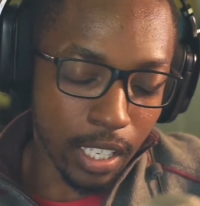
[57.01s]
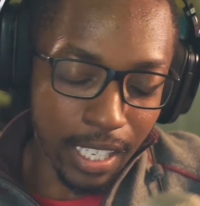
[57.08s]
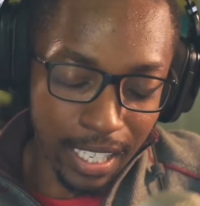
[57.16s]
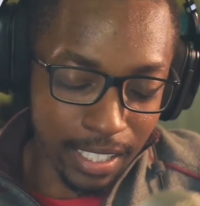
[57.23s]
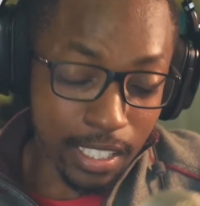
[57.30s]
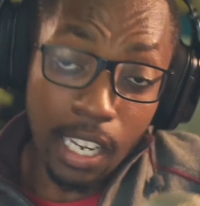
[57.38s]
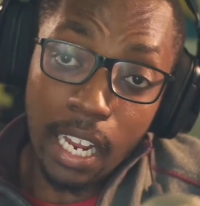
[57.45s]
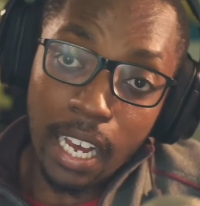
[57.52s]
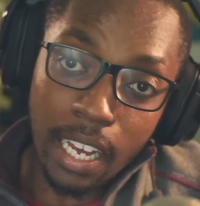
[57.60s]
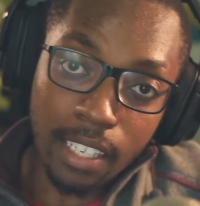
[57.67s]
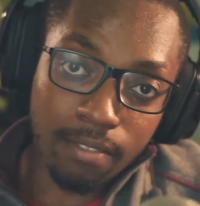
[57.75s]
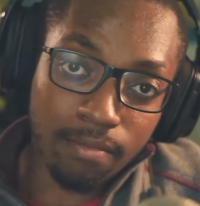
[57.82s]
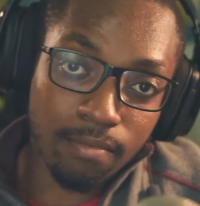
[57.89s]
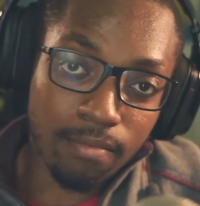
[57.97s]
It's a
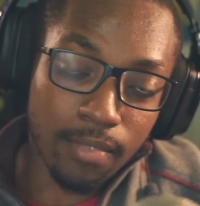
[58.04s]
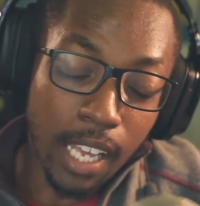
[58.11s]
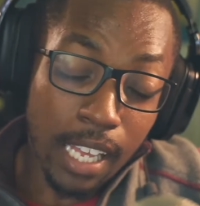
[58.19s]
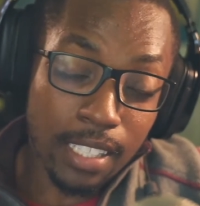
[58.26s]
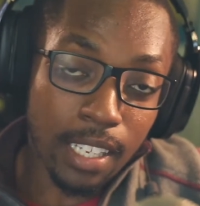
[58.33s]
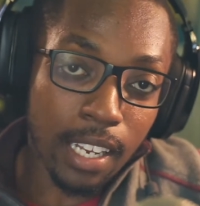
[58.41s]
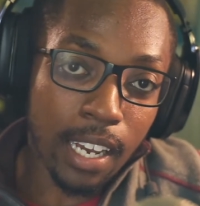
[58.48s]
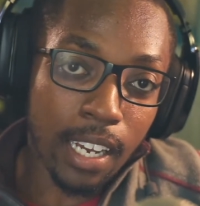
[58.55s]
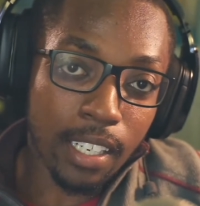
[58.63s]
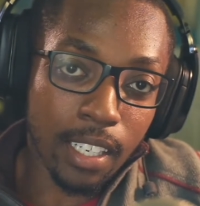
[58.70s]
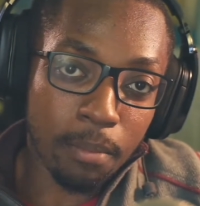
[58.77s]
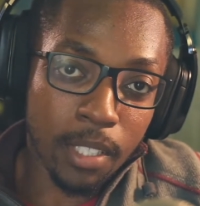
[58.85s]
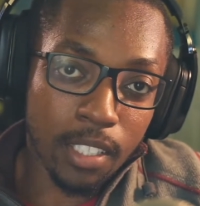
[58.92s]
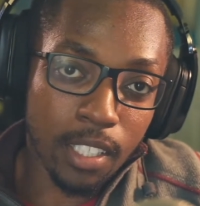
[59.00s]
lot.
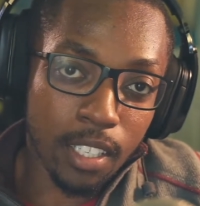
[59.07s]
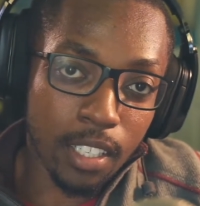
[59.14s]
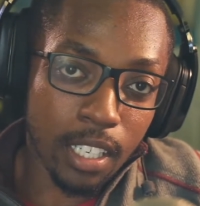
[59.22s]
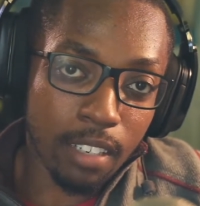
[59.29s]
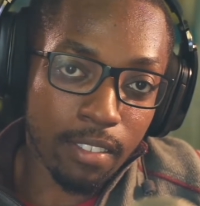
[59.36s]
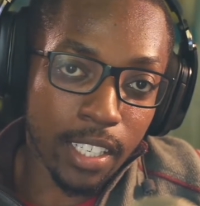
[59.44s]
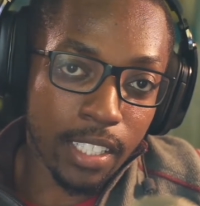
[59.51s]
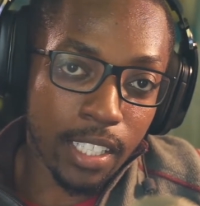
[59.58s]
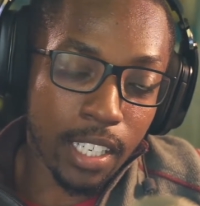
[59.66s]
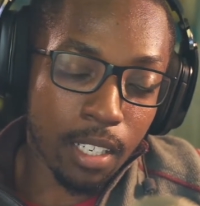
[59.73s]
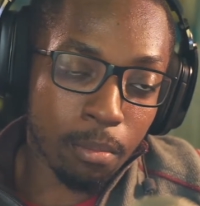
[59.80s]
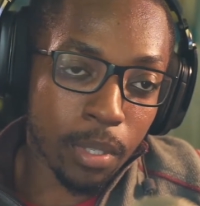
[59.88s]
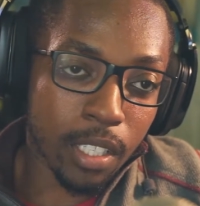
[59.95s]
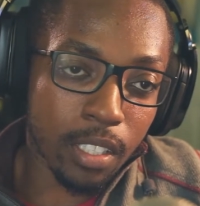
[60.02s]
I'm gonna tell you that right
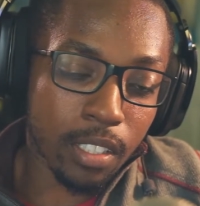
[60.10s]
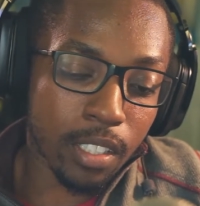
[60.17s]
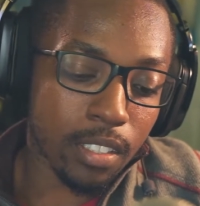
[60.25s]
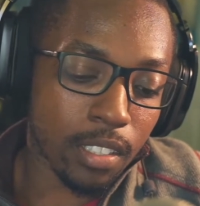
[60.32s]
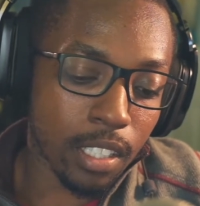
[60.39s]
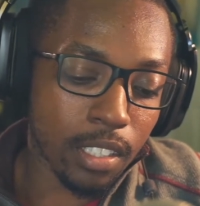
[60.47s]
now. But let